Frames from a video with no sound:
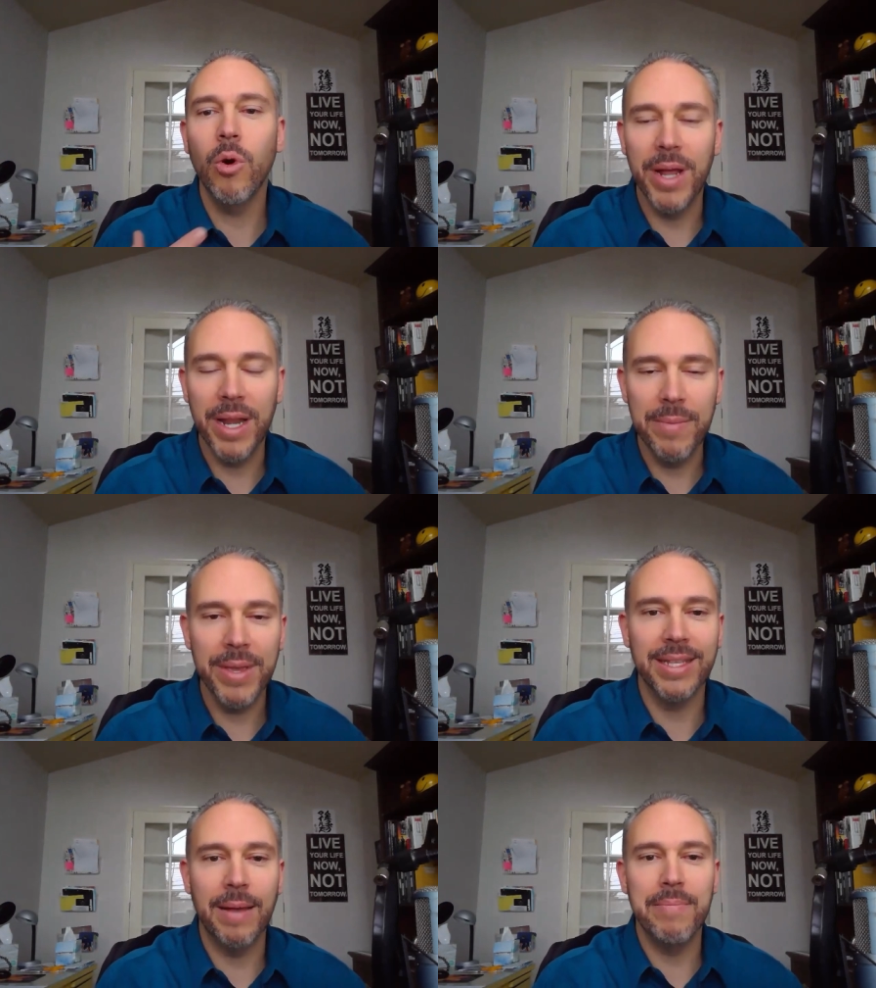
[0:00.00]
money
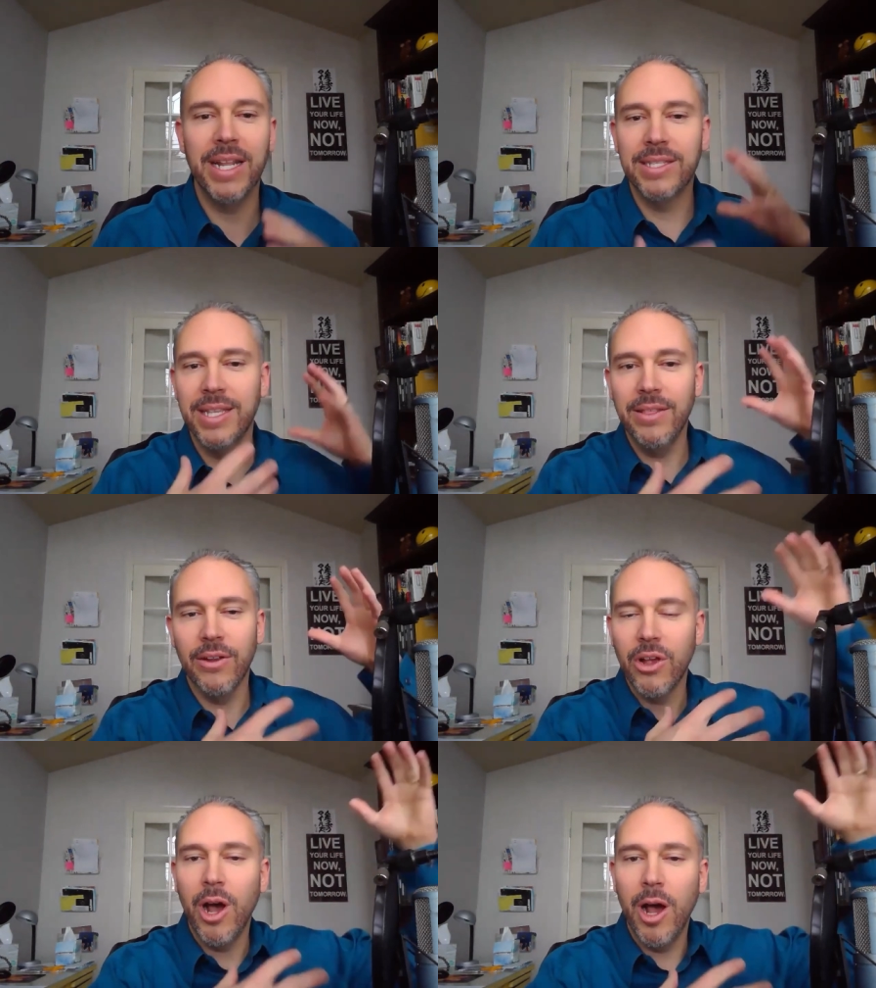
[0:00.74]
because that money's in there
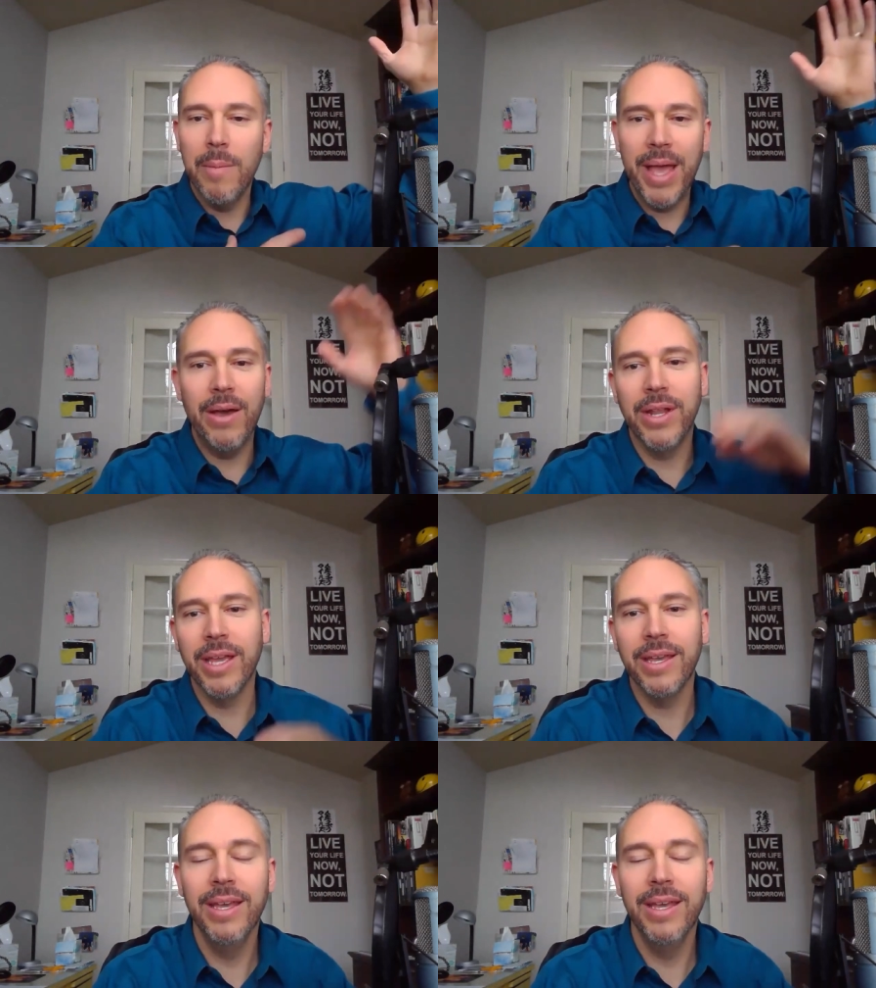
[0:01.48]
compounding.